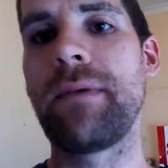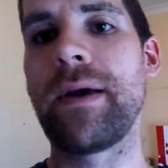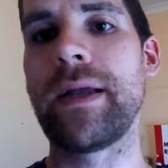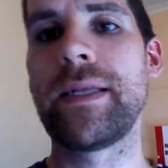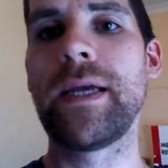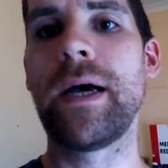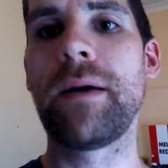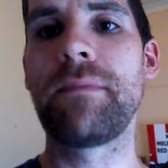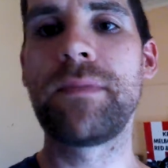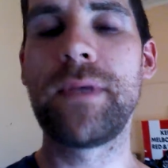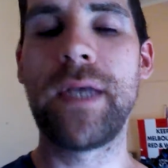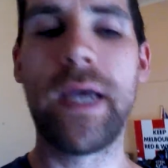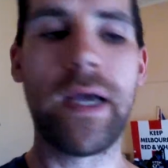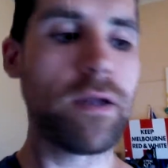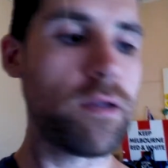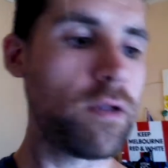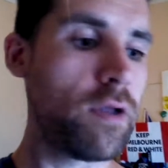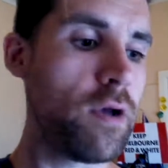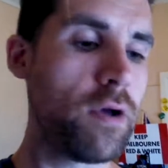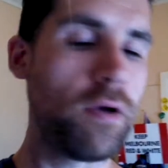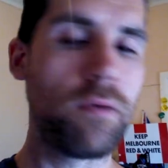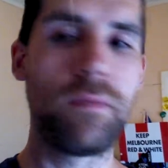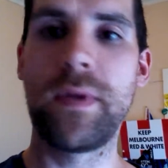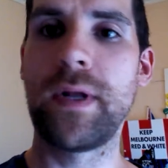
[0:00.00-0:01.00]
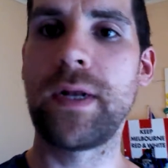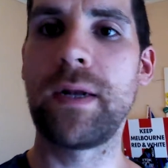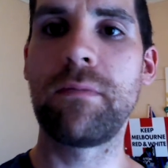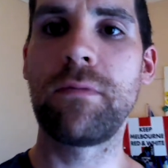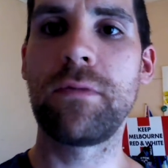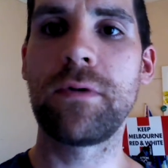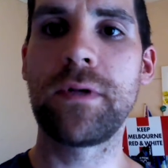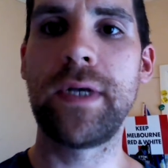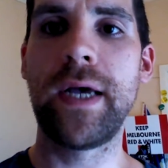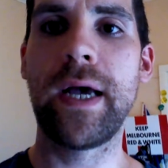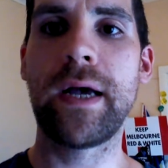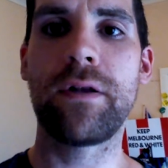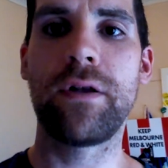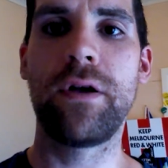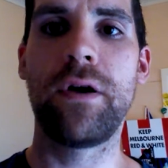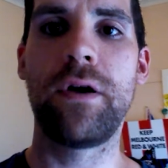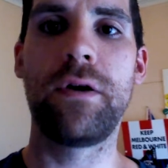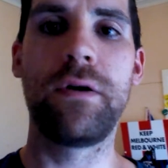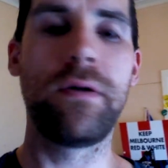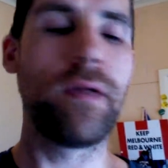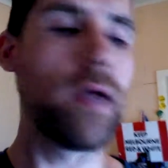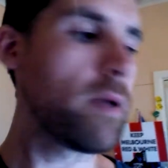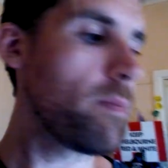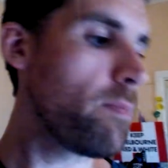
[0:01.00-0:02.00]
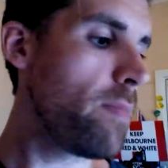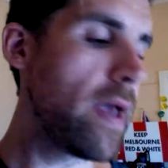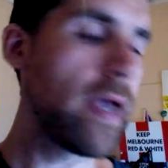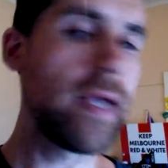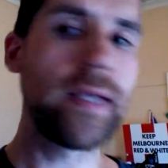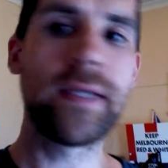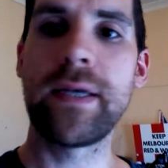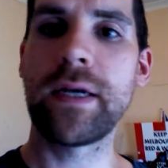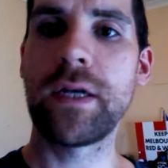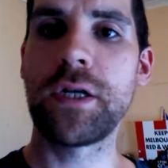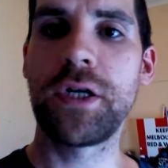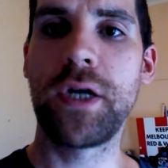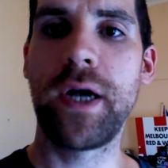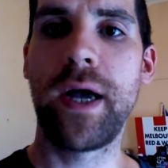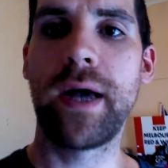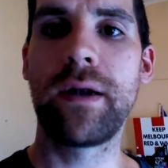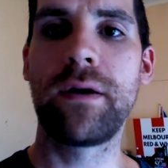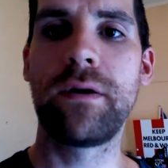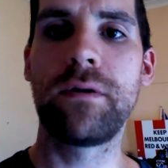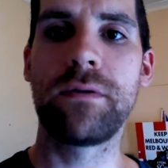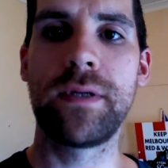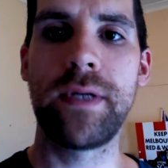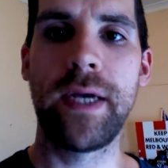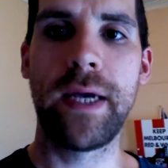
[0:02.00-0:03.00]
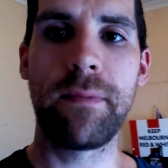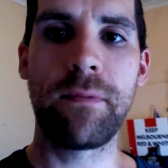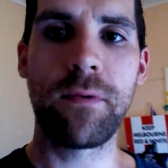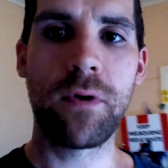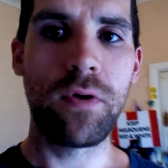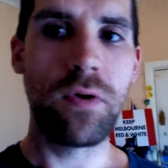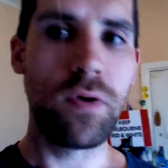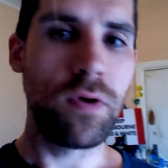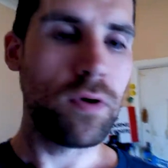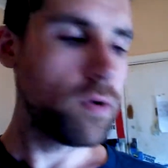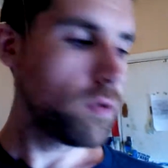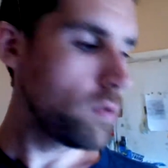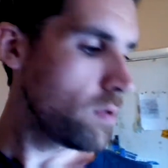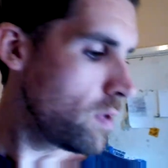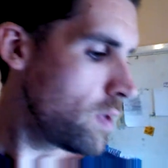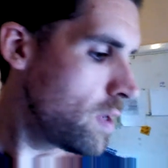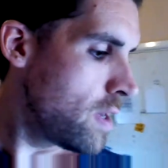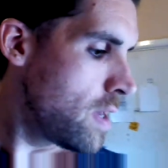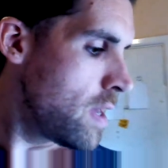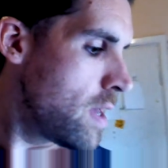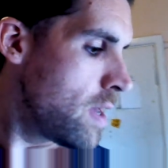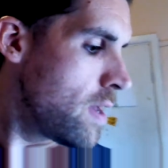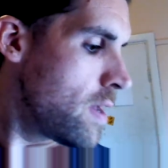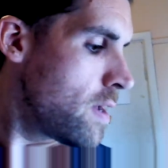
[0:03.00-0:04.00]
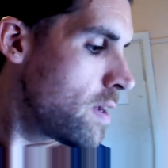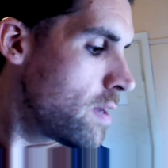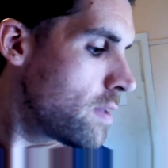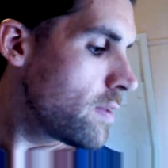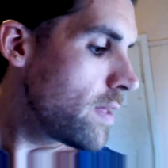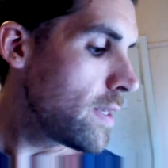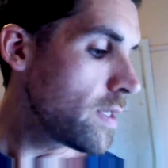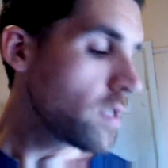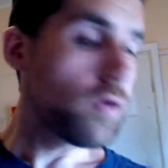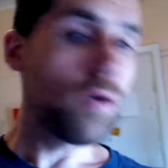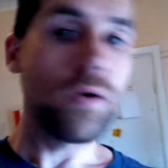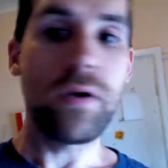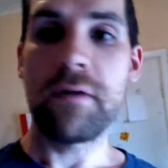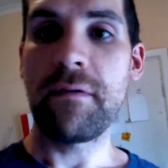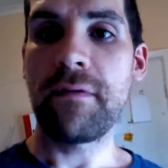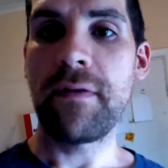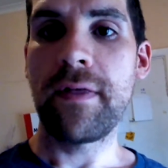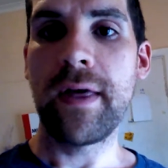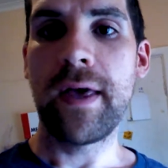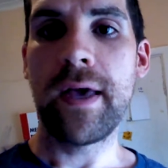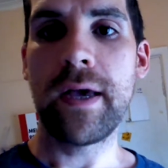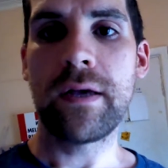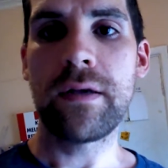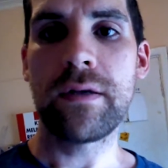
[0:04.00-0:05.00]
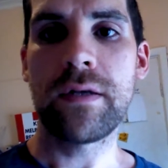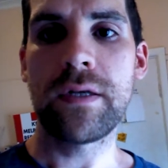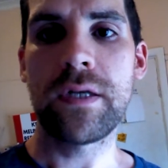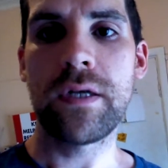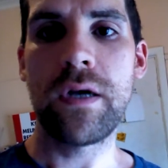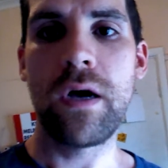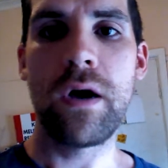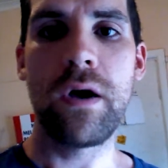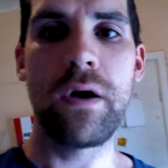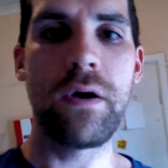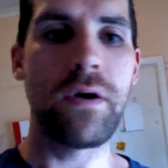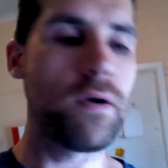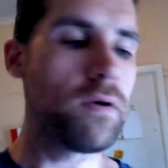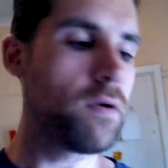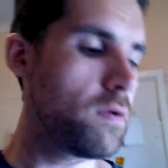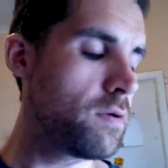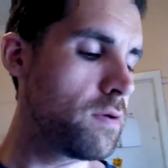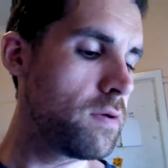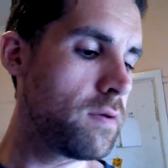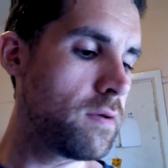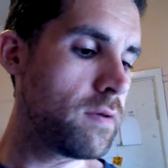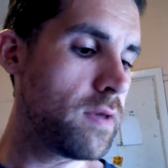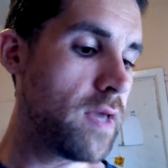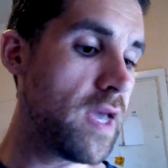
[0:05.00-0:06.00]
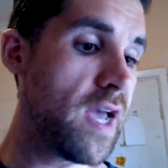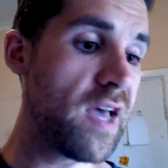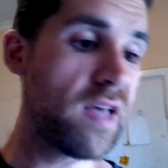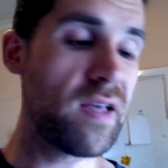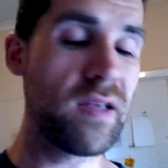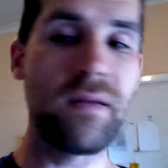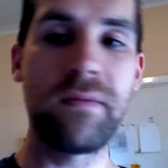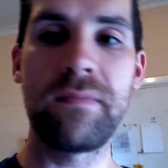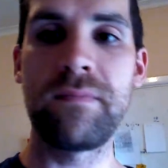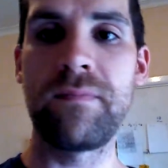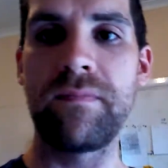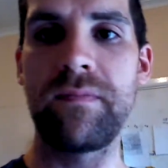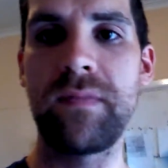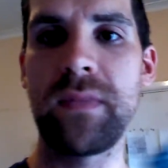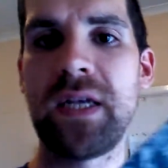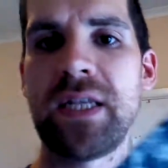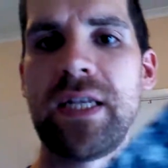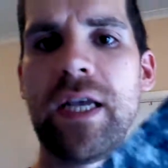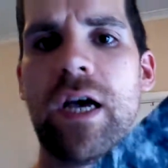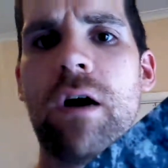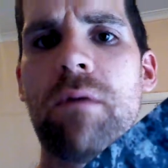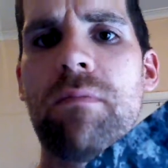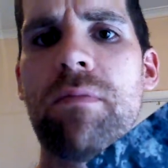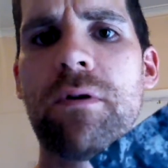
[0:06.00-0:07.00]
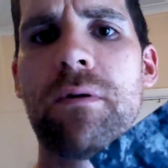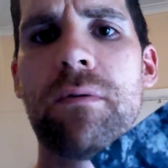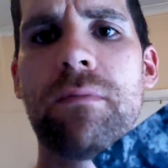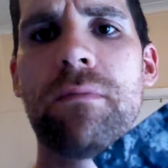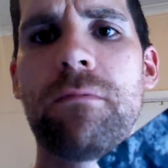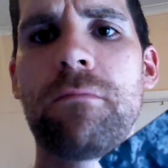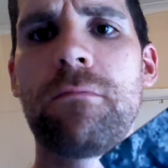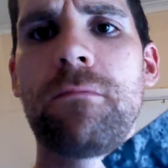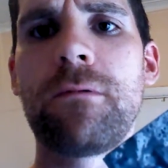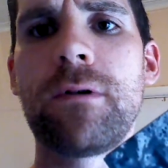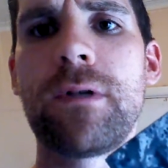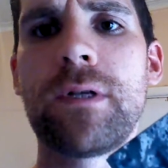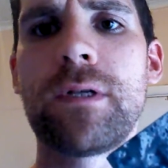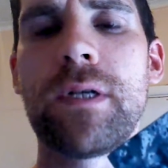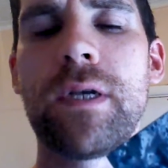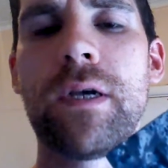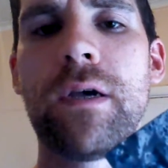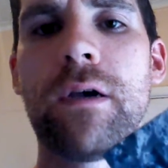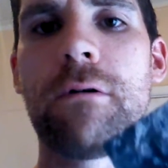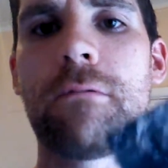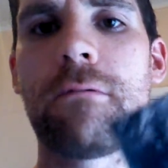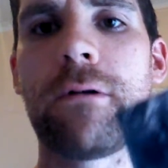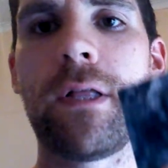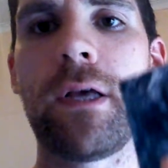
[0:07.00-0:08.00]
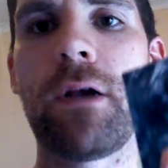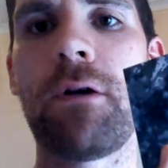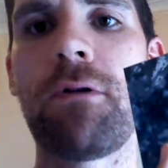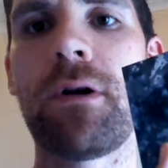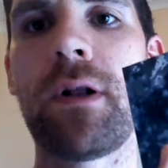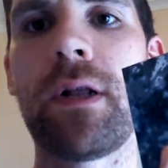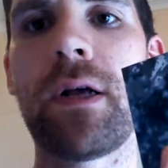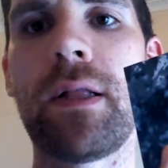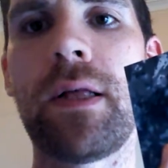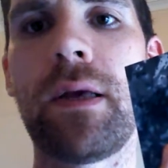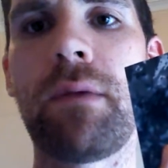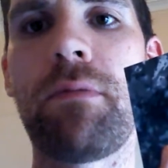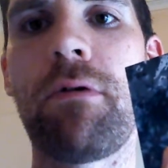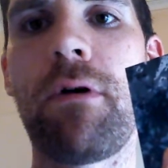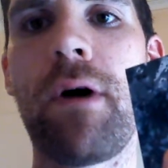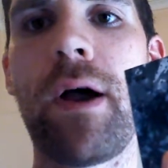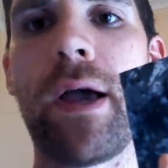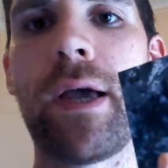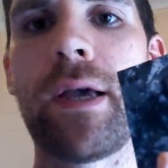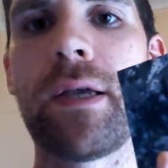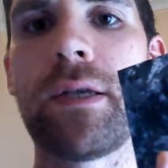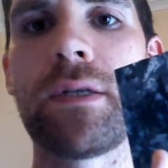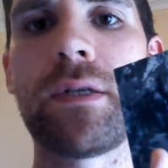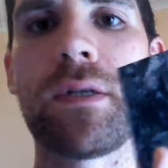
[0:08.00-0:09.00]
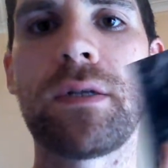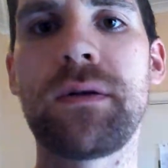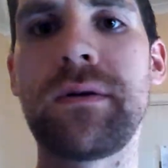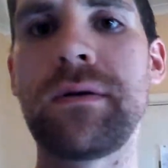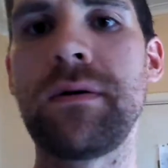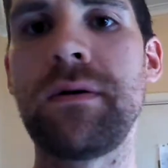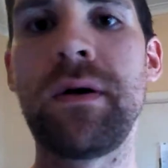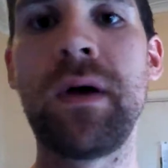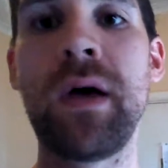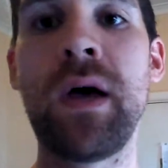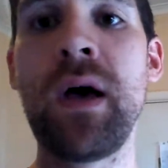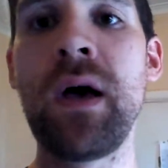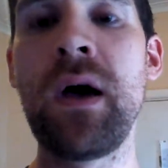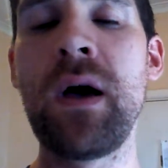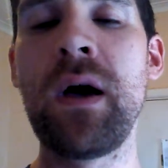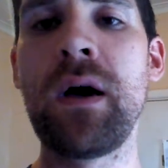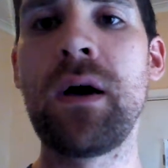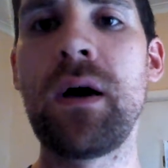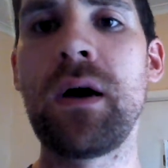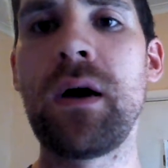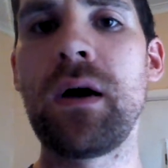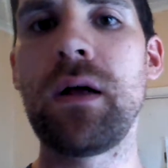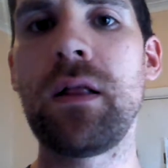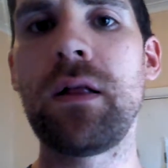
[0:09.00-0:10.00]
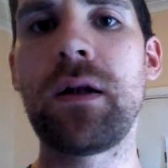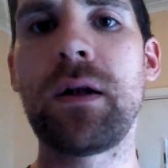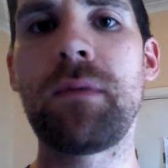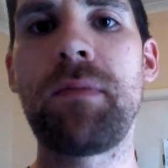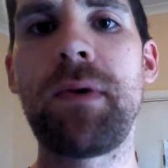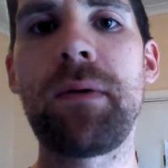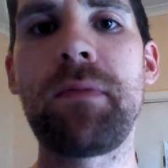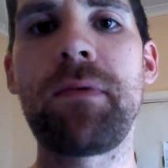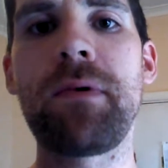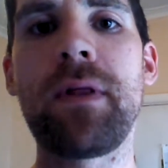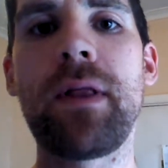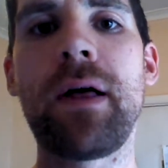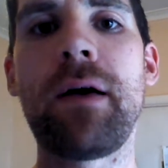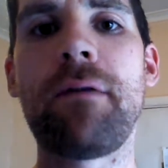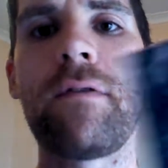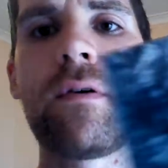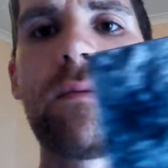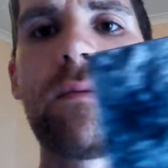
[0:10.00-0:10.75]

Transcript: my dub techno, minimal techno, like basic channel, deep chord, that sort of thing. So yeah, this album was really critically praised. A lot of people love